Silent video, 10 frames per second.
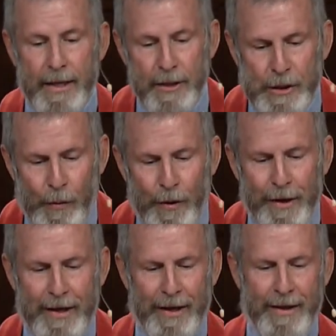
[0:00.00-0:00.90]
is
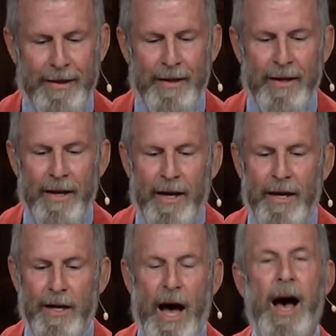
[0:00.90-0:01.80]
working.
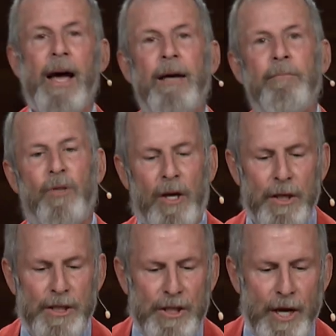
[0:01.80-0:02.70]
Uh, I am the
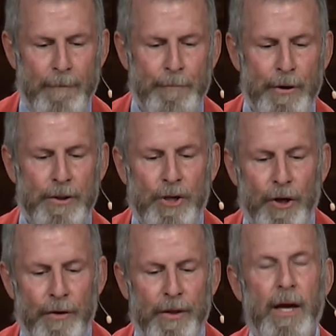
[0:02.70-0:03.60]
good shepherd,
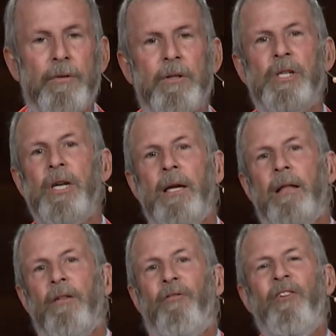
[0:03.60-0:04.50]
turn the other
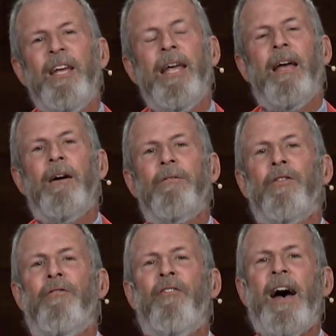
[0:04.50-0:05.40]
cheek. The feeding of
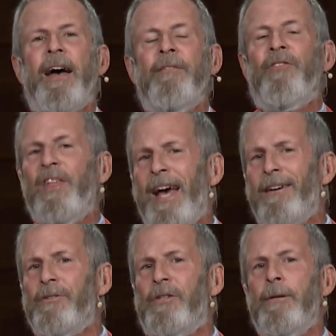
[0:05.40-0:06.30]
the
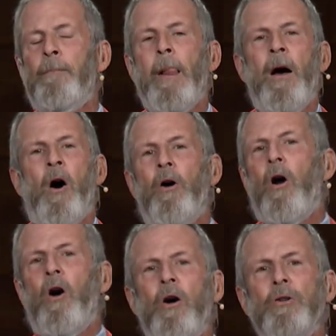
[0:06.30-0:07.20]
5,000 are
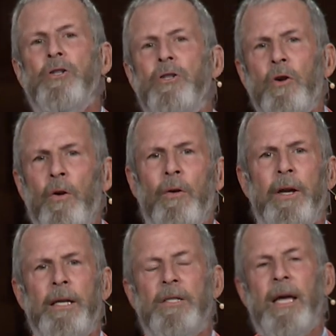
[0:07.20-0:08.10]
all
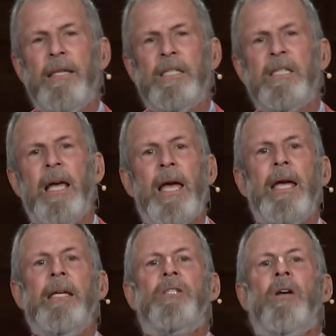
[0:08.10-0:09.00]
stories and
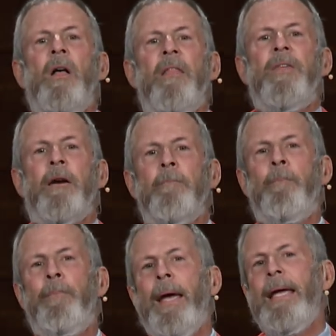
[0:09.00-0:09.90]
sayings that are
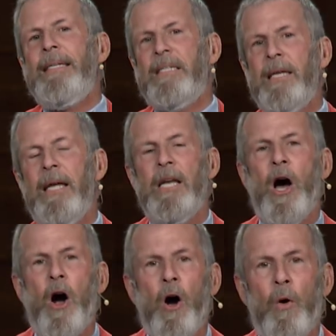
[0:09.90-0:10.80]
based in
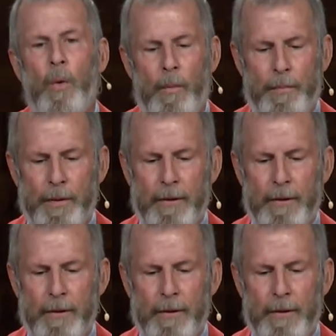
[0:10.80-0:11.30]
hope.